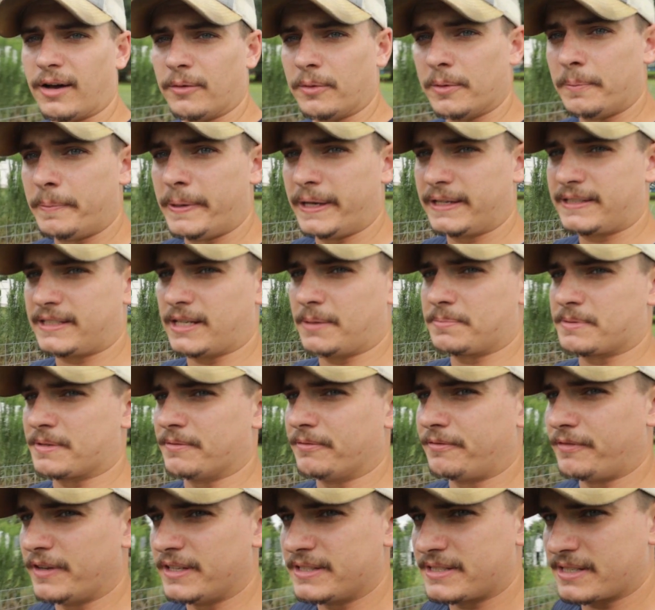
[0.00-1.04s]
We picked up
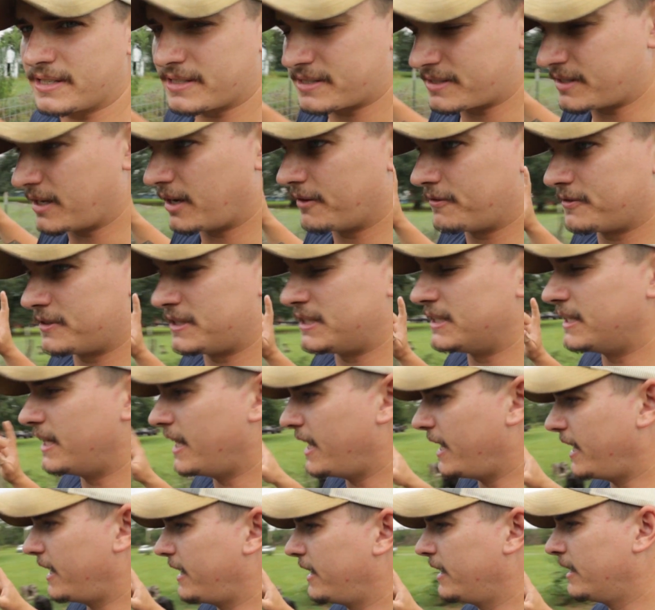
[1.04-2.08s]
some fencing stuff
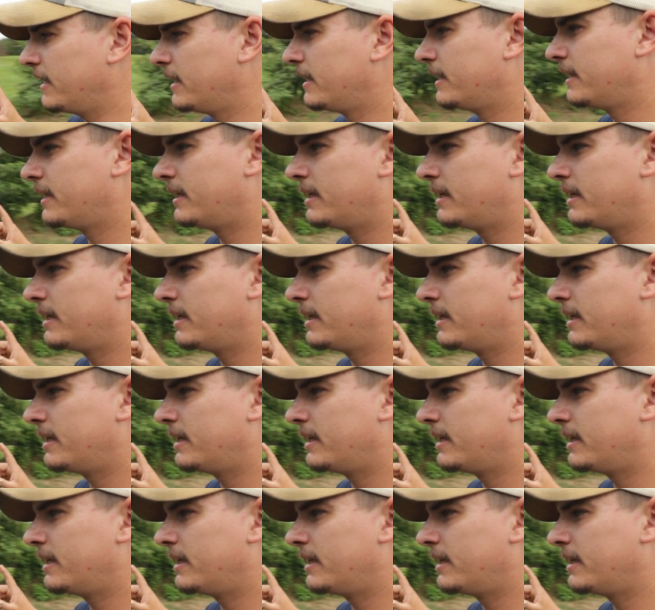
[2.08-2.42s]
today,